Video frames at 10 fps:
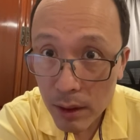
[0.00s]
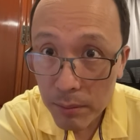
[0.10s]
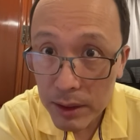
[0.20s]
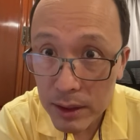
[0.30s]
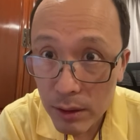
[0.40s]

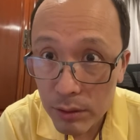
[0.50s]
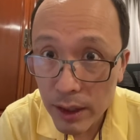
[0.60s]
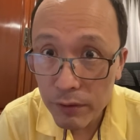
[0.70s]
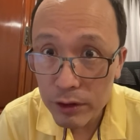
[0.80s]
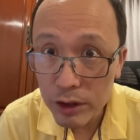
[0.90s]
Mr. Lu,
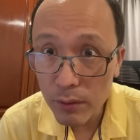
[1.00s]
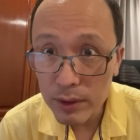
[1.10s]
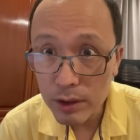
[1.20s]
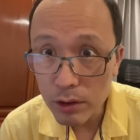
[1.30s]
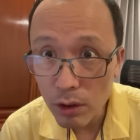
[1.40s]
thanks for sharing.
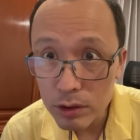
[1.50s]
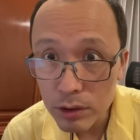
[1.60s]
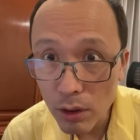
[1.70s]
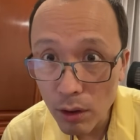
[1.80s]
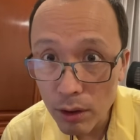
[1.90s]
What's your thoughts
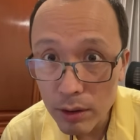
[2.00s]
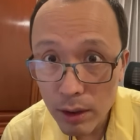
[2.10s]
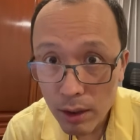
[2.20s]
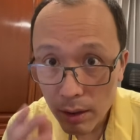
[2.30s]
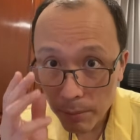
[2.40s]
on
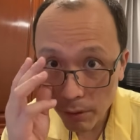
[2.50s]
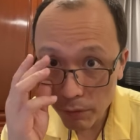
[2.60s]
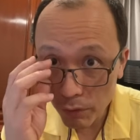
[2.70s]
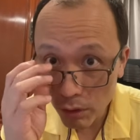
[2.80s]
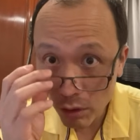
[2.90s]

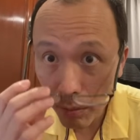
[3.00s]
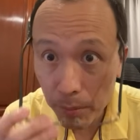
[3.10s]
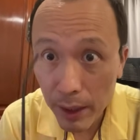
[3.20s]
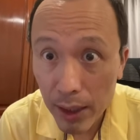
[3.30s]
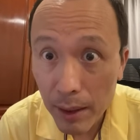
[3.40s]
portfolio
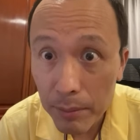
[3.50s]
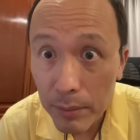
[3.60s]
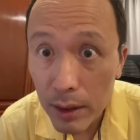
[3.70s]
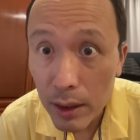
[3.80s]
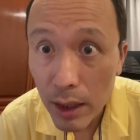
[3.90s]
makeup
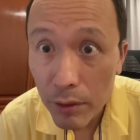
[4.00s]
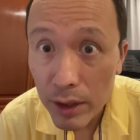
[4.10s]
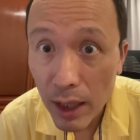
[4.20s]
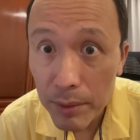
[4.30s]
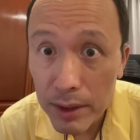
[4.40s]
near
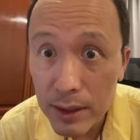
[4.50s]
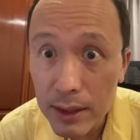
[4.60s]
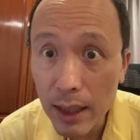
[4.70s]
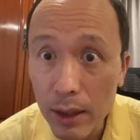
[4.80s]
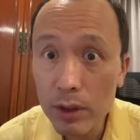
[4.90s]
retirement,
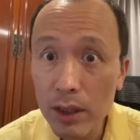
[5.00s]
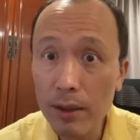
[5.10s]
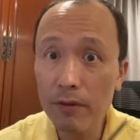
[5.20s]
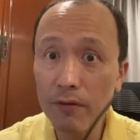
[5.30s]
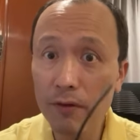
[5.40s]
since equity
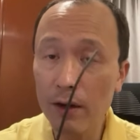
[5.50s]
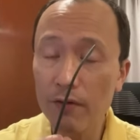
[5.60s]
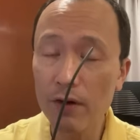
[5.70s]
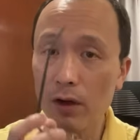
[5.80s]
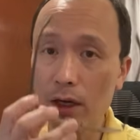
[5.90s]
can be
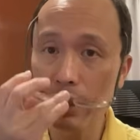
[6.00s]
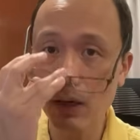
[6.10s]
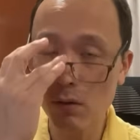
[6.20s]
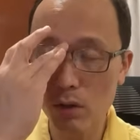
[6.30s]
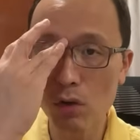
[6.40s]
very
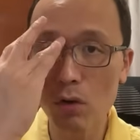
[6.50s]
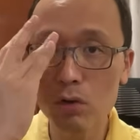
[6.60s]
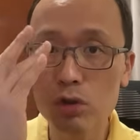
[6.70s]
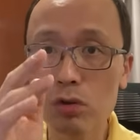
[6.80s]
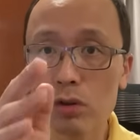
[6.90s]
volatile?
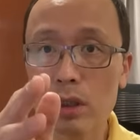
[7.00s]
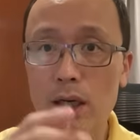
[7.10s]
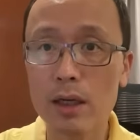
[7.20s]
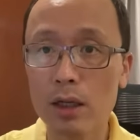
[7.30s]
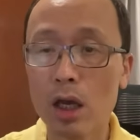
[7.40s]
Yong
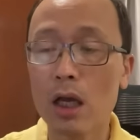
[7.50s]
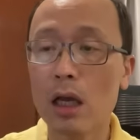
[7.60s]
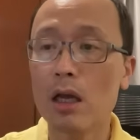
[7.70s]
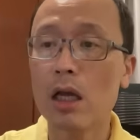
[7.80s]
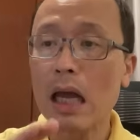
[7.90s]
Jun,
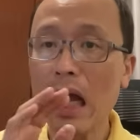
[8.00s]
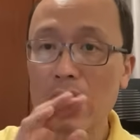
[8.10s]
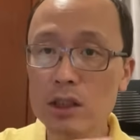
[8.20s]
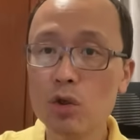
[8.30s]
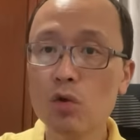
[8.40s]

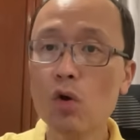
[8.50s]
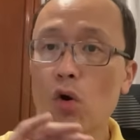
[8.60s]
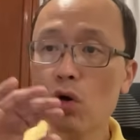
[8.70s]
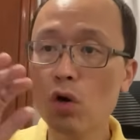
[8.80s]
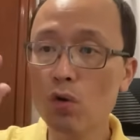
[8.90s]
as you
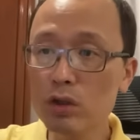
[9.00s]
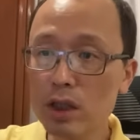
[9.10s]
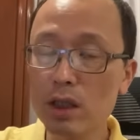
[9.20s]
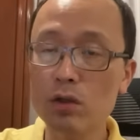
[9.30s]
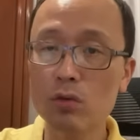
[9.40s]
go
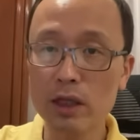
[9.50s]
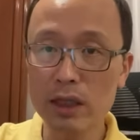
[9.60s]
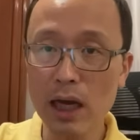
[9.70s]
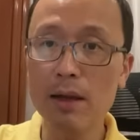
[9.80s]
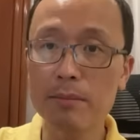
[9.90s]
closer to
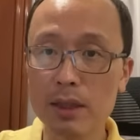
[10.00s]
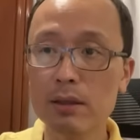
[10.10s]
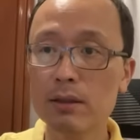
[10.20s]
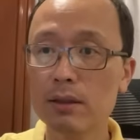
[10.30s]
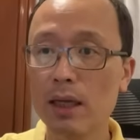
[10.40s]

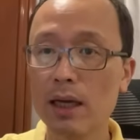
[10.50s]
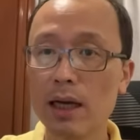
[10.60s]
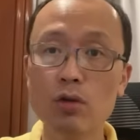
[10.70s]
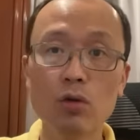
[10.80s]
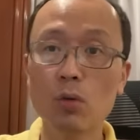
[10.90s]
retirement, and I
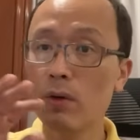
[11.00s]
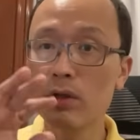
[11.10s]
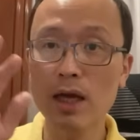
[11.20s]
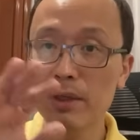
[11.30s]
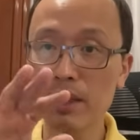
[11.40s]
don't know what
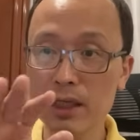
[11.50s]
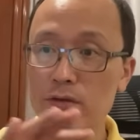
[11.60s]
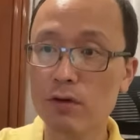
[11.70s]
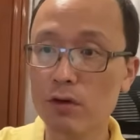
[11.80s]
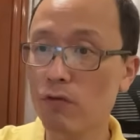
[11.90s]
retirement is
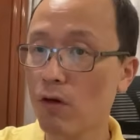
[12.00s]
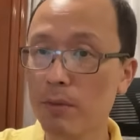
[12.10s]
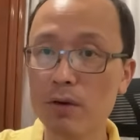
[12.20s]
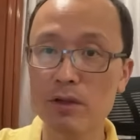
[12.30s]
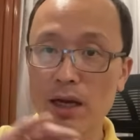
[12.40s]
for you. For
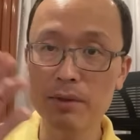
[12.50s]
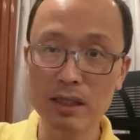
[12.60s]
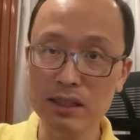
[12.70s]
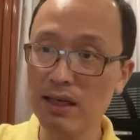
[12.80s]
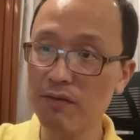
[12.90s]
me, retirement
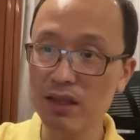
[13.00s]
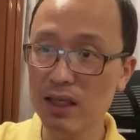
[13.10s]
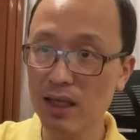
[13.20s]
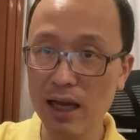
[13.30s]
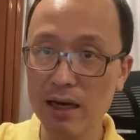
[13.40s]
is
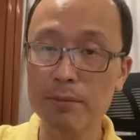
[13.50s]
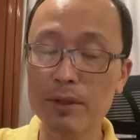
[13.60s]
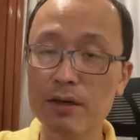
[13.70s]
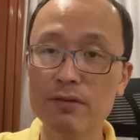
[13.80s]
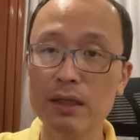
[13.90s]
70 and
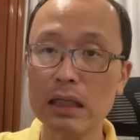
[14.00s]
above.